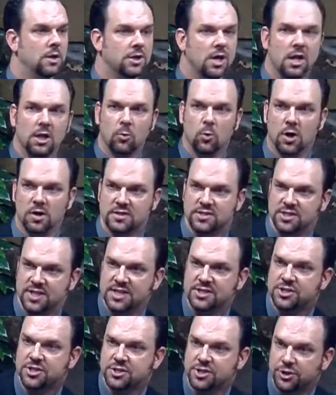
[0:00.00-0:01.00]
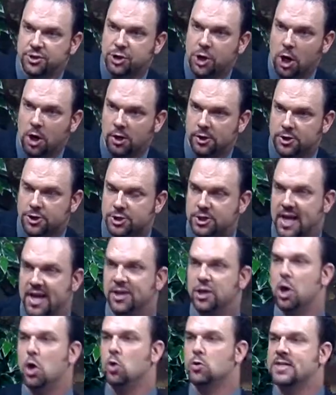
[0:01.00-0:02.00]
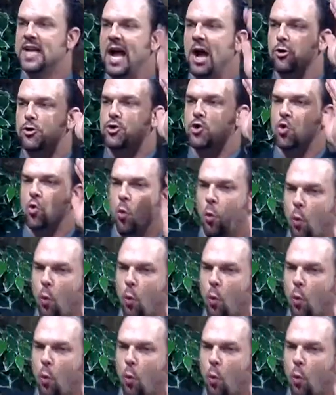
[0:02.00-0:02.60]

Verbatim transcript: In other words, this is a church that knows how to